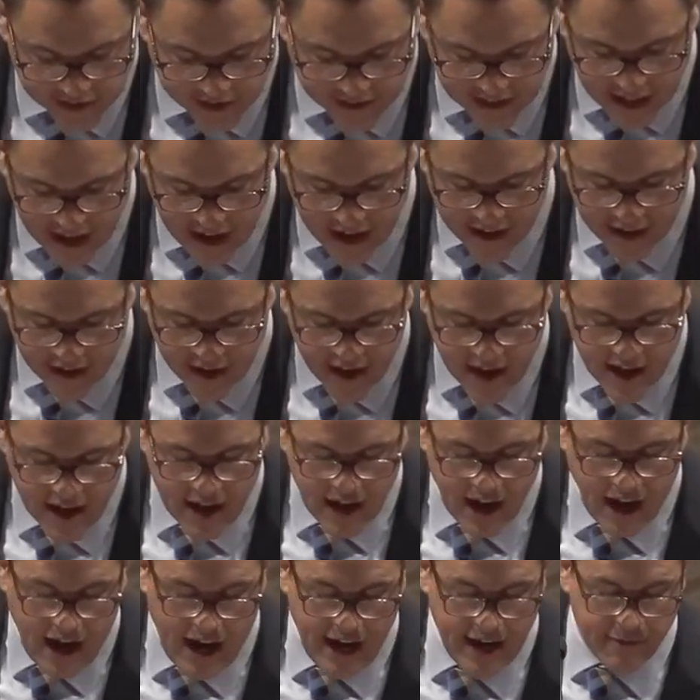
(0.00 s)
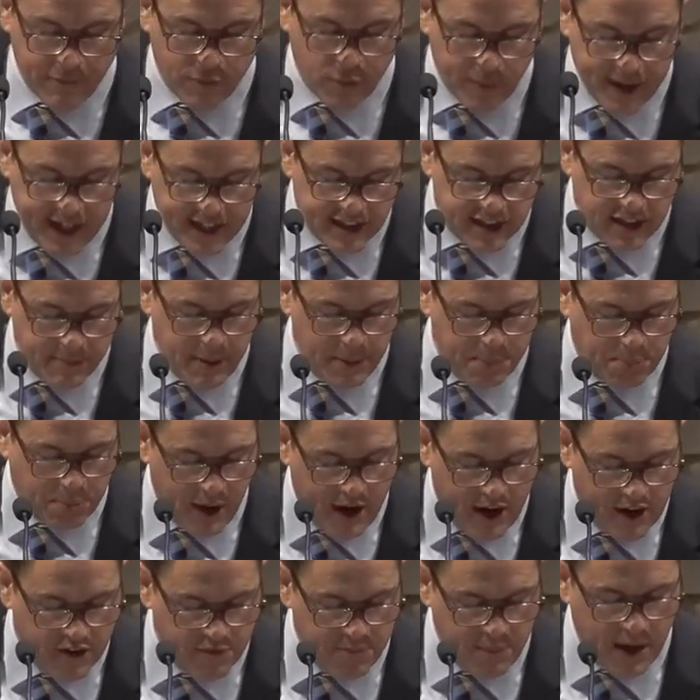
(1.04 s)
I have reason to be proud of my work for
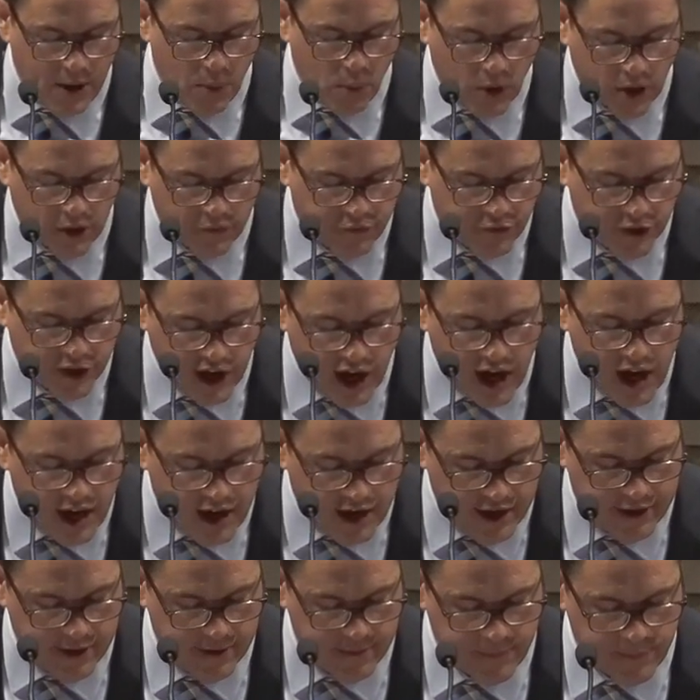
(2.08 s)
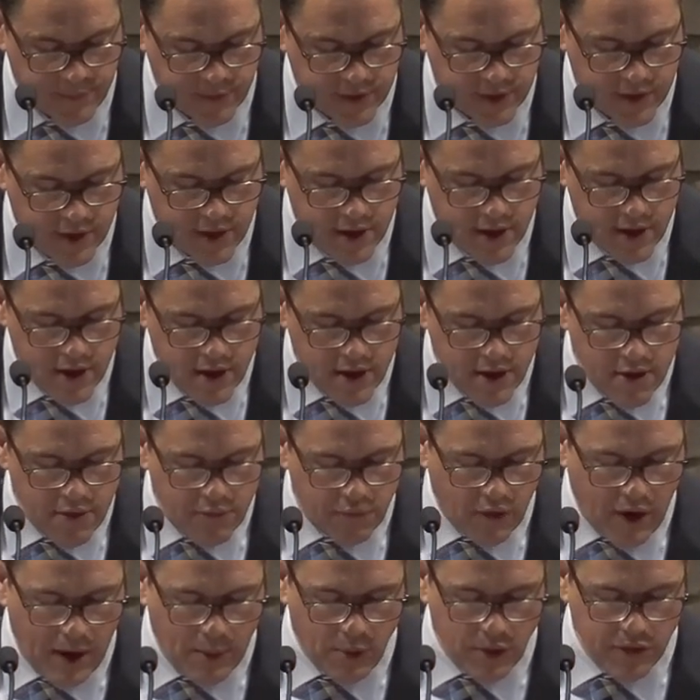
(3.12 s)
God. For I will not
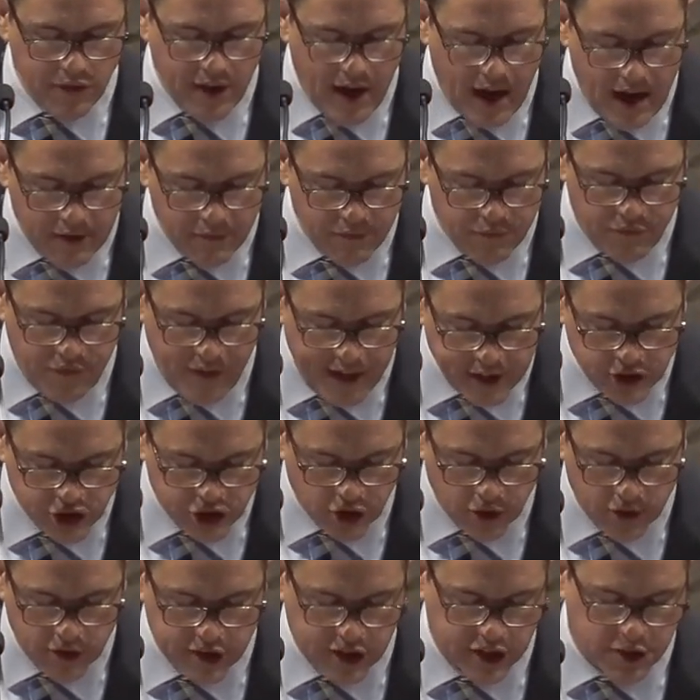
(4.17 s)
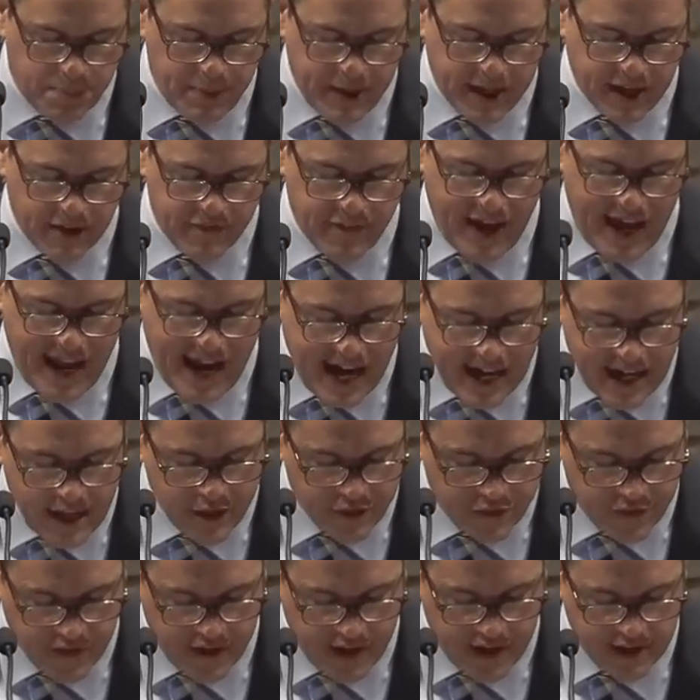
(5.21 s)
venture to speak of anything
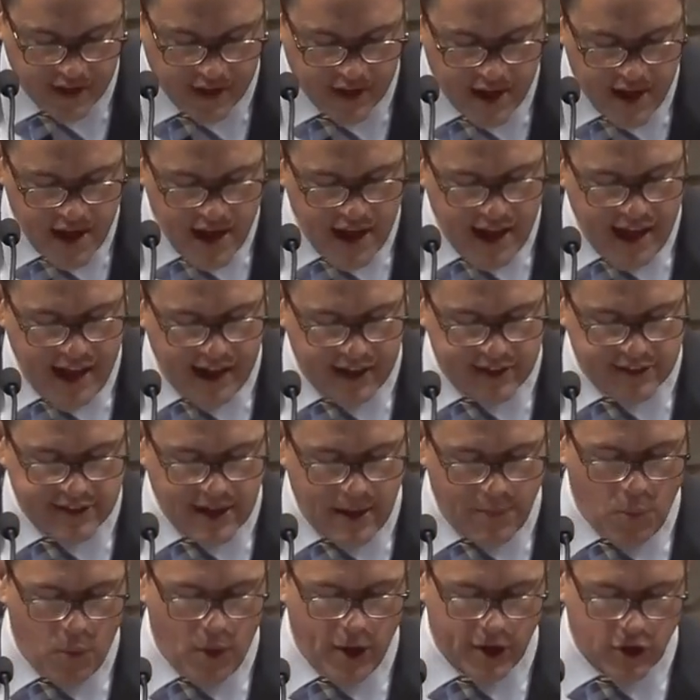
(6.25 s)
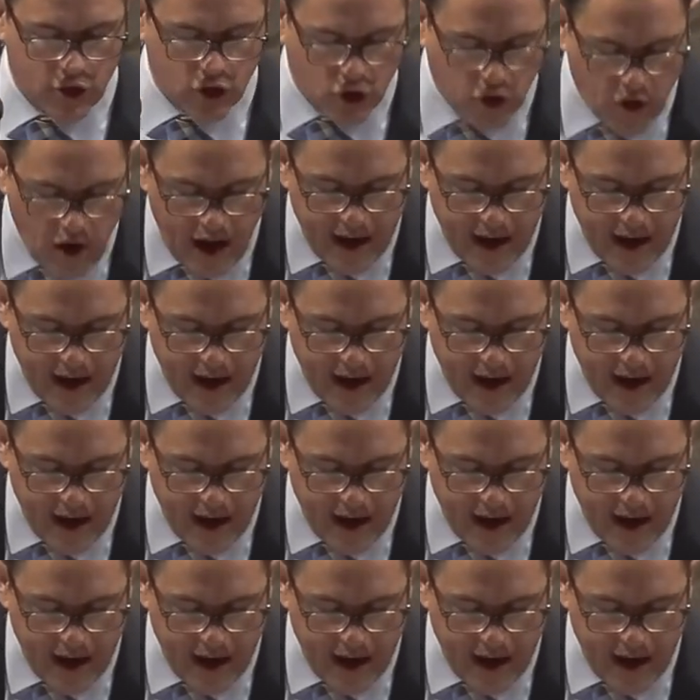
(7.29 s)
except what Christ has